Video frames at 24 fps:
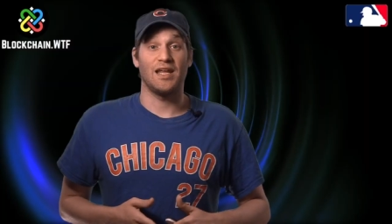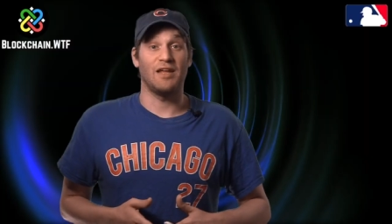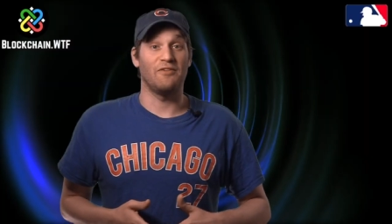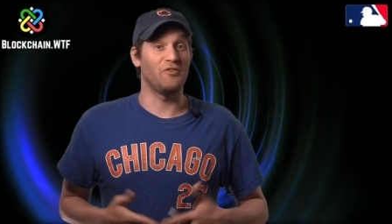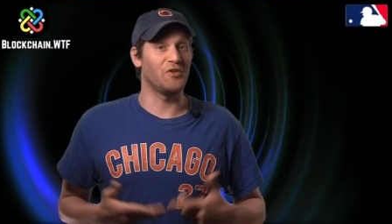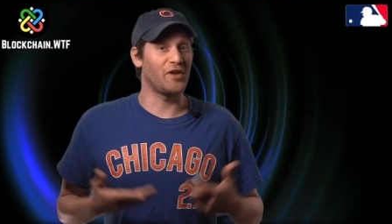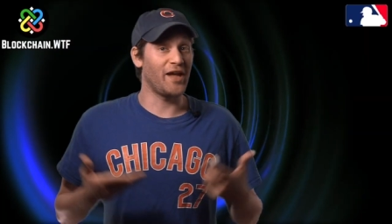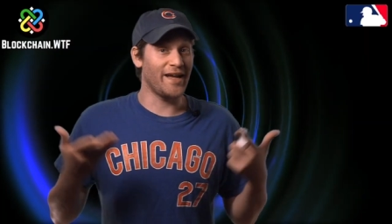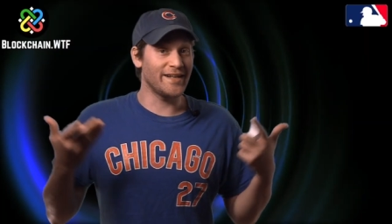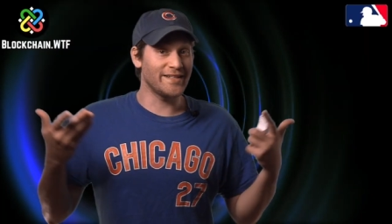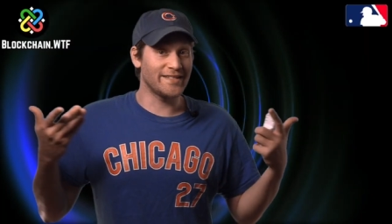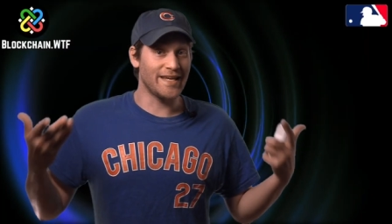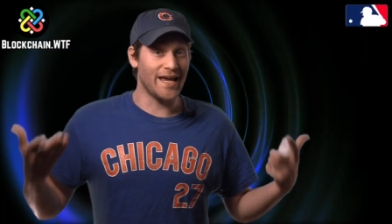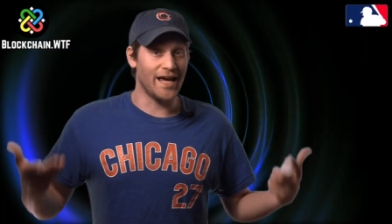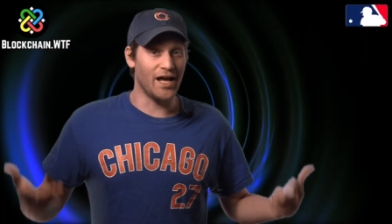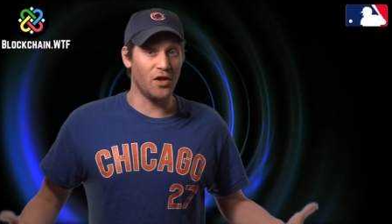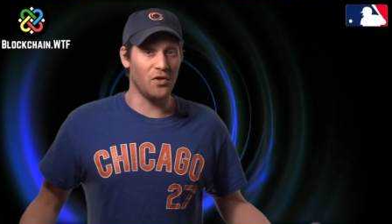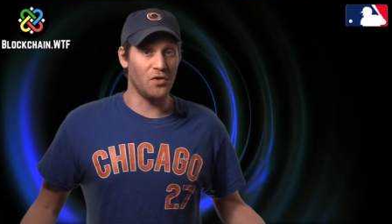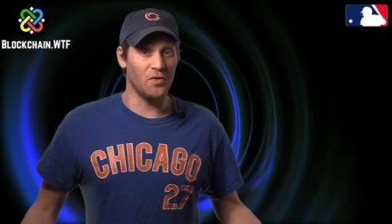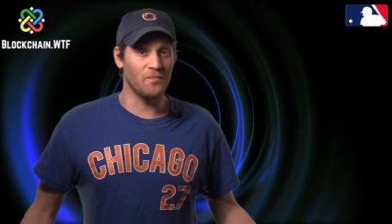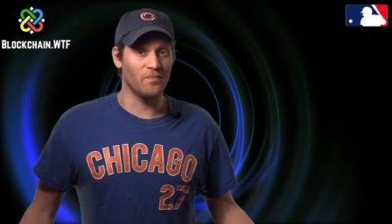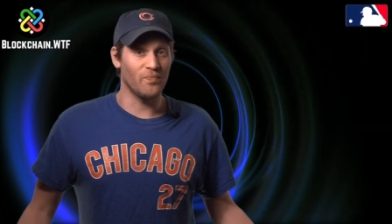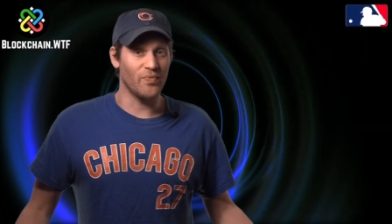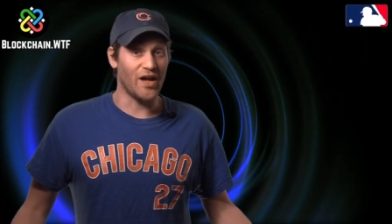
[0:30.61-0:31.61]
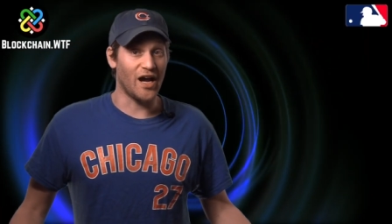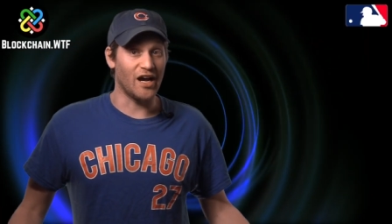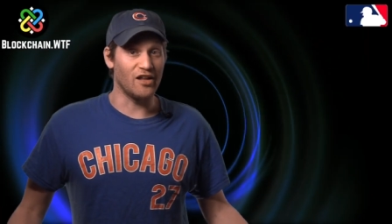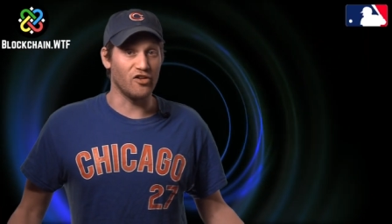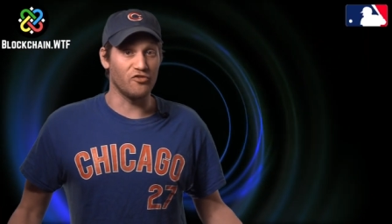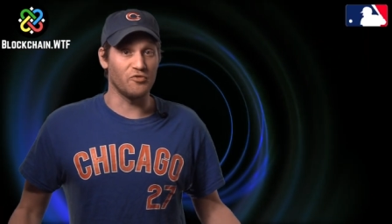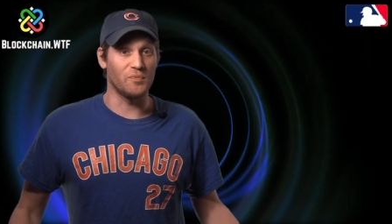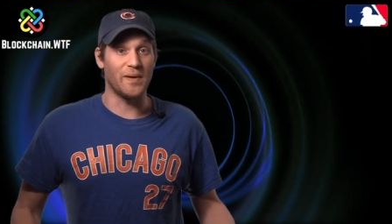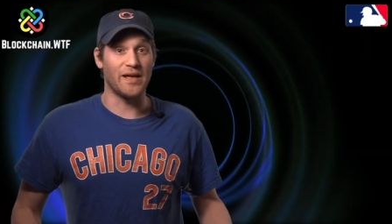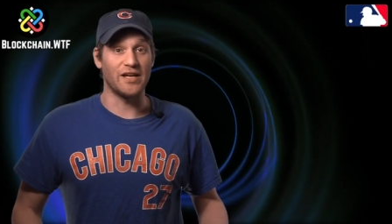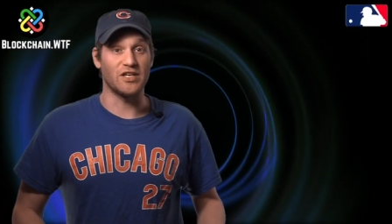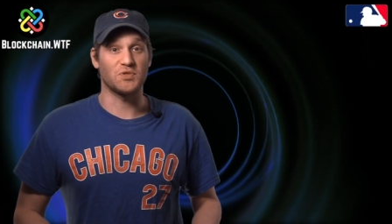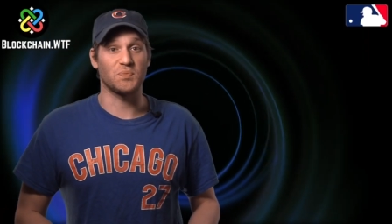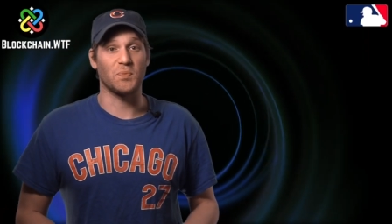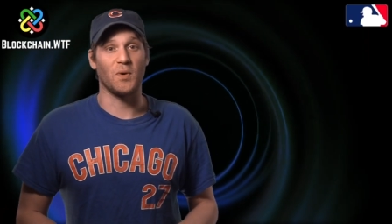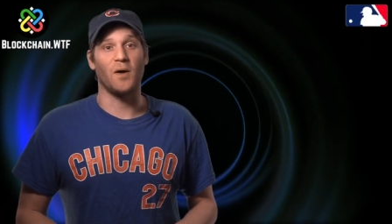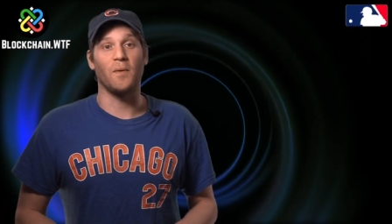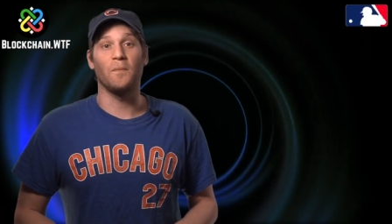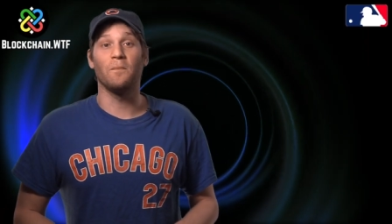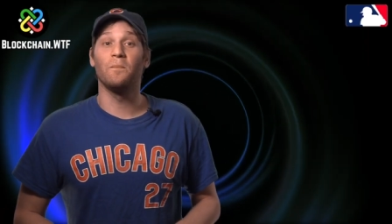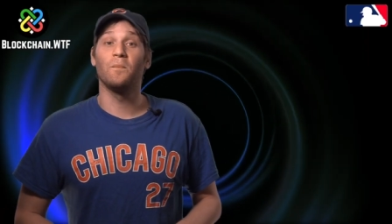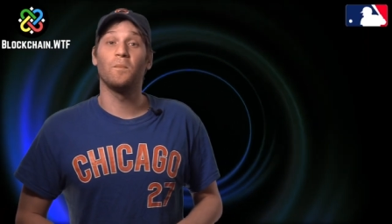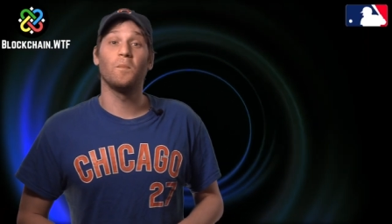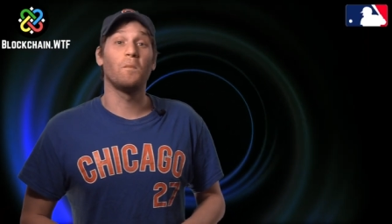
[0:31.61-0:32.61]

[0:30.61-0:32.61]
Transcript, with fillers: If you can't tell, I love baseball.